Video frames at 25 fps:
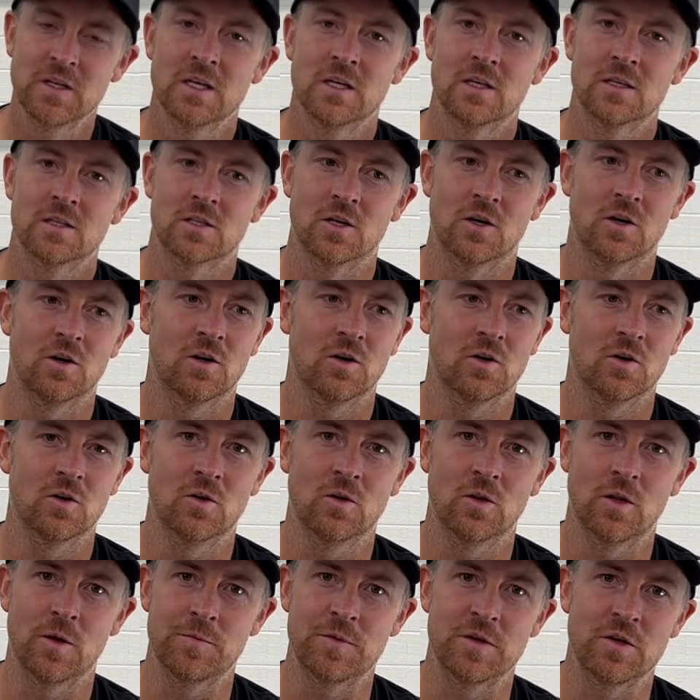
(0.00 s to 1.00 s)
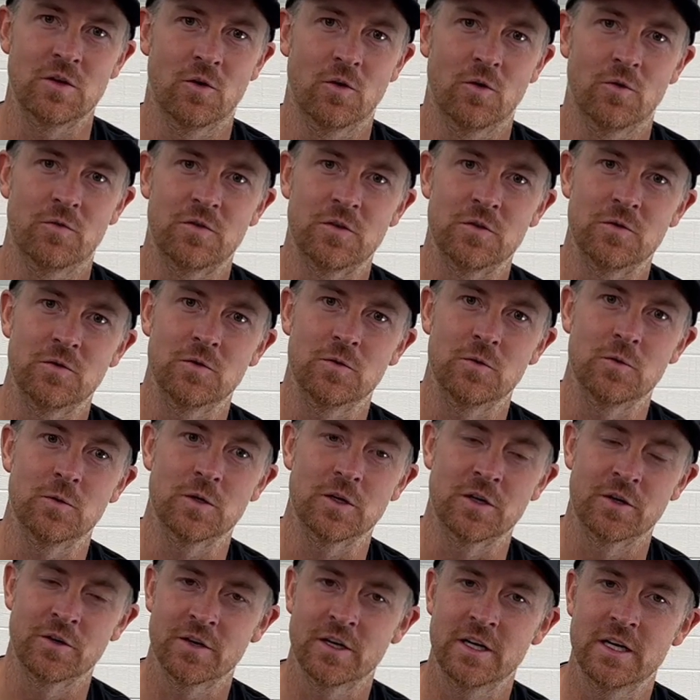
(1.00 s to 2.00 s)
So let me know if you
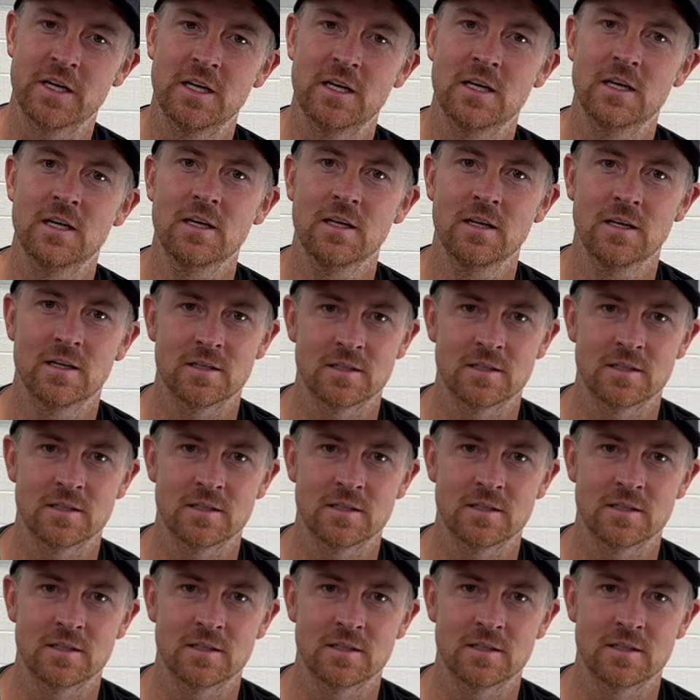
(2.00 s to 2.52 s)
agree,